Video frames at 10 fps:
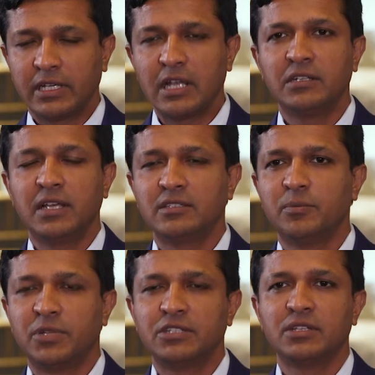recognized the
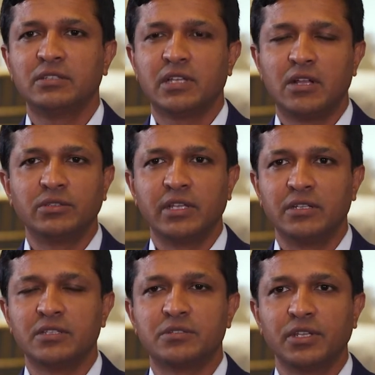pressures around the
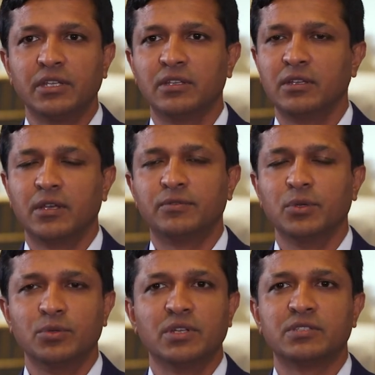industry a
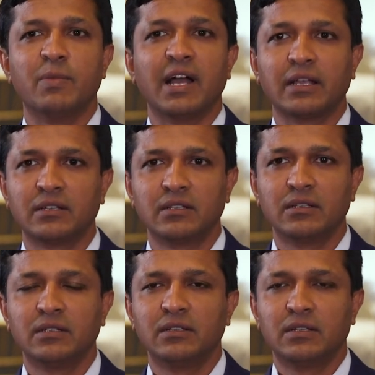few years back.
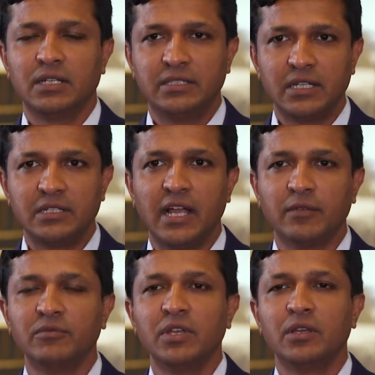At that
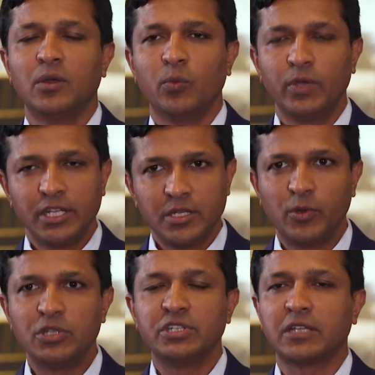time, we hit
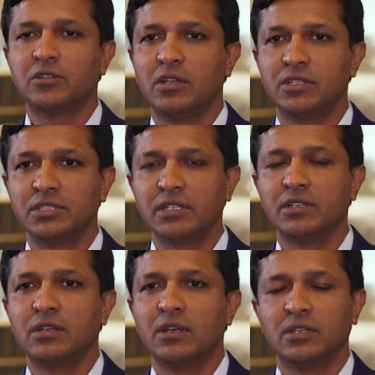upon technology
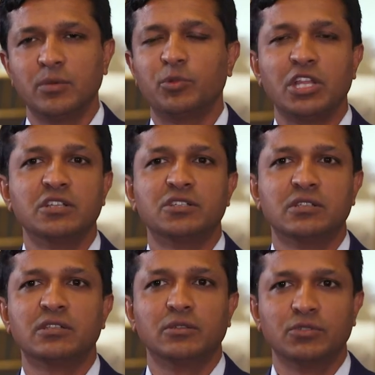as a potential
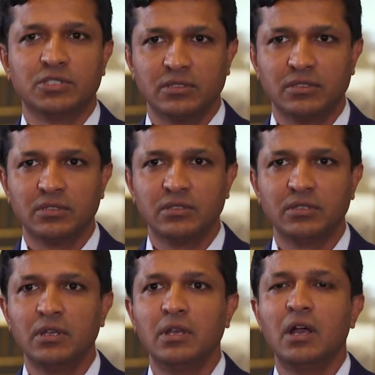solution.
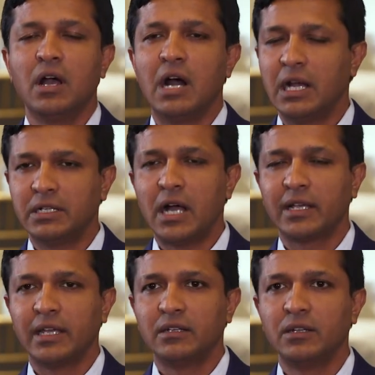Our
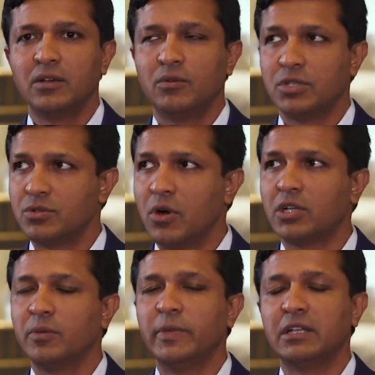target was to
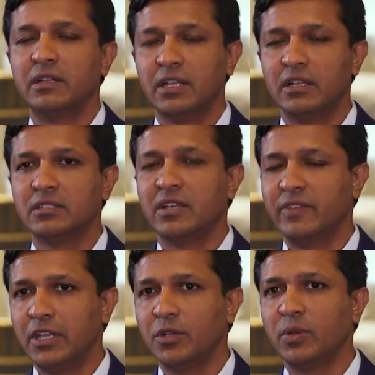automate nearly
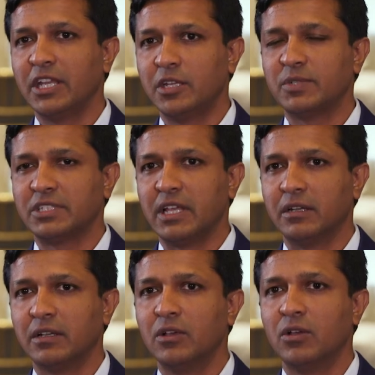70 to 80
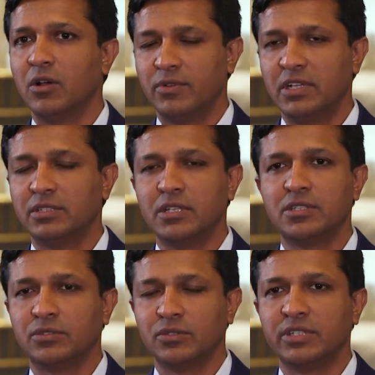percent of a research
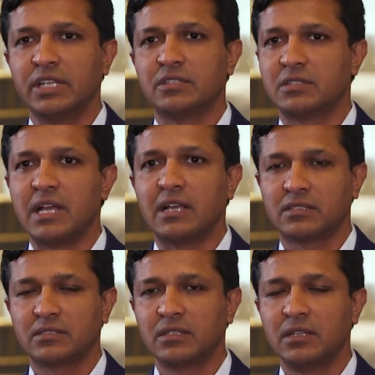associate's
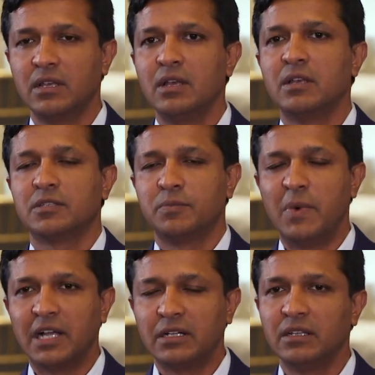tasks.
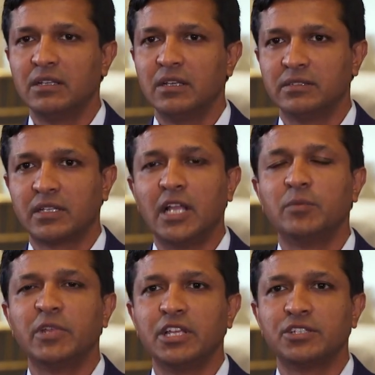SMART is a
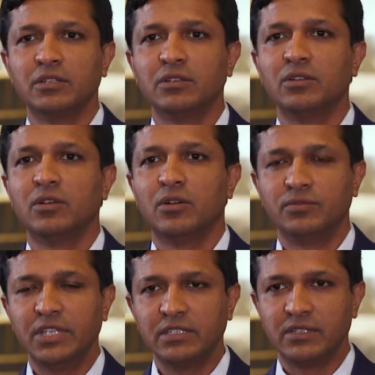culmination of
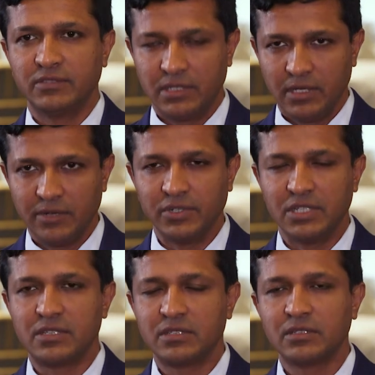these
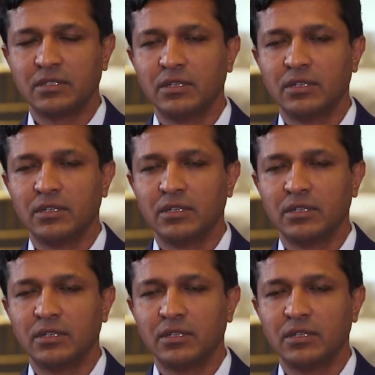efforts.